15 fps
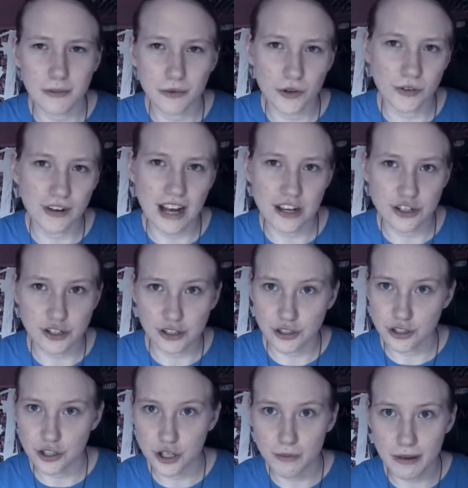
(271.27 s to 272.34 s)
more
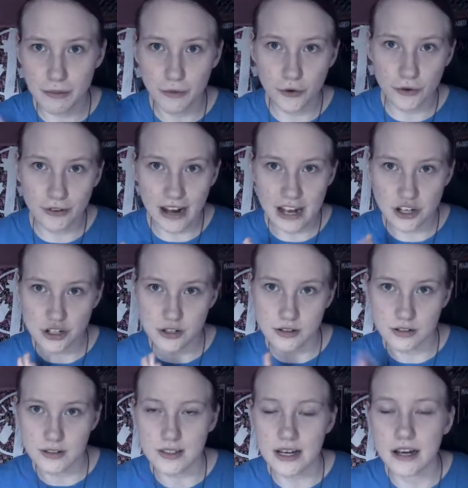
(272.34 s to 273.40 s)
rational show my more
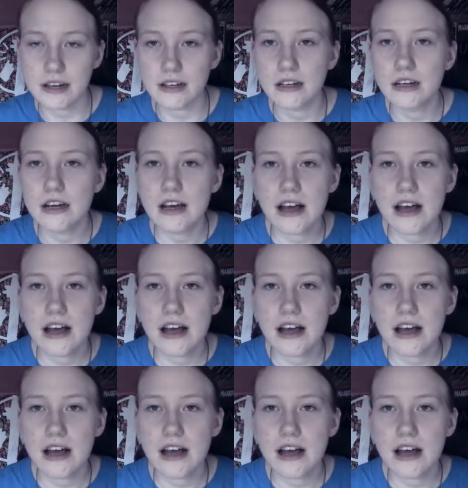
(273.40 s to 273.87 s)
rational side